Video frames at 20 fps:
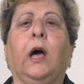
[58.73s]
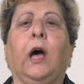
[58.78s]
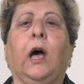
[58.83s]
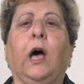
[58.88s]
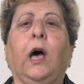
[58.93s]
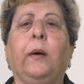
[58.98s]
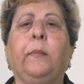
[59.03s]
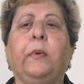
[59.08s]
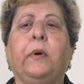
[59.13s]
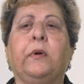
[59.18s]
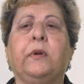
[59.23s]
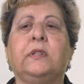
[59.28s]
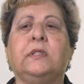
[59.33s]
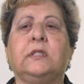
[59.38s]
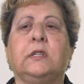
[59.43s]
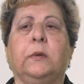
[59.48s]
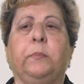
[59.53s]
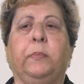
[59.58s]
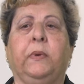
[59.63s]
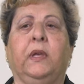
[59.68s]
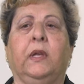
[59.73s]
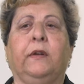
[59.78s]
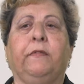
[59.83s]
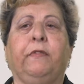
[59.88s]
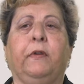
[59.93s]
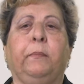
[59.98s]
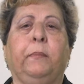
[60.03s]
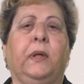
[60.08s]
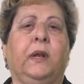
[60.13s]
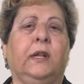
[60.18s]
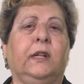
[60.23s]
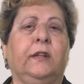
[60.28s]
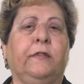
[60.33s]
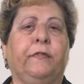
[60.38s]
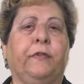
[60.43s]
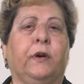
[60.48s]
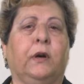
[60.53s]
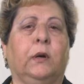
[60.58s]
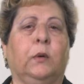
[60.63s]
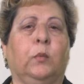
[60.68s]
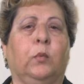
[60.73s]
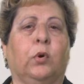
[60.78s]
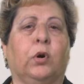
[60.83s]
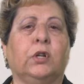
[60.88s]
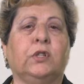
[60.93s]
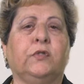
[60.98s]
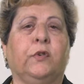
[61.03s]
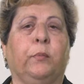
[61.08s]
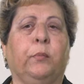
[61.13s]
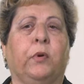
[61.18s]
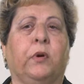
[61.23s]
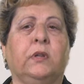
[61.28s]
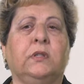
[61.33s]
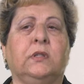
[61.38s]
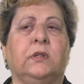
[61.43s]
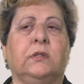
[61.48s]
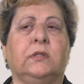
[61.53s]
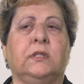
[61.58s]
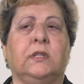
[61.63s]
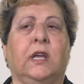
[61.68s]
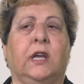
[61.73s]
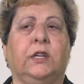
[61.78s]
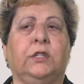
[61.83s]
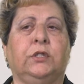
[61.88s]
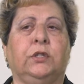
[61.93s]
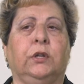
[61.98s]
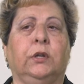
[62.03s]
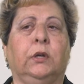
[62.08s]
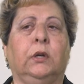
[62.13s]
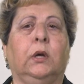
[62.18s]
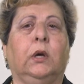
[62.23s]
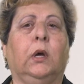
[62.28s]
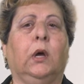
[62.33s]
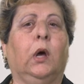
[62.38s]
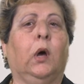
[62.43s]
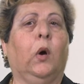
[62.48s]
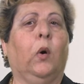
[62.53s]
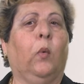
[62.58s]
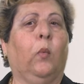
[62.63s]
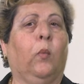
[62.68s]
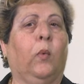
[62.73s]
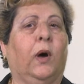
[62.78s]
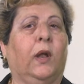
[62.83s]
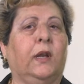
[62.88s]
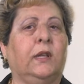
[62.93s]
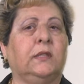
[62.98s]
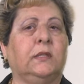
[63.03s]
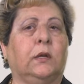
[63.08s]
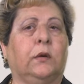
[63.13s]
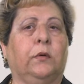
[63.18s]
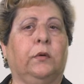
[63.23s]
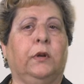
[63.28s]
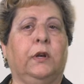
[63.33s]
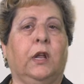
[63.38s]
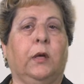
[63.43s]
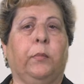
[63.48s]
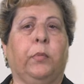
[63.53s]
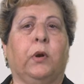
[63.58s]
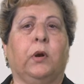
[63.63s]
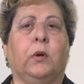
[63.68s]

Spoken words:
I'm a recipient for many different awards from our association. One is the Good Neighbor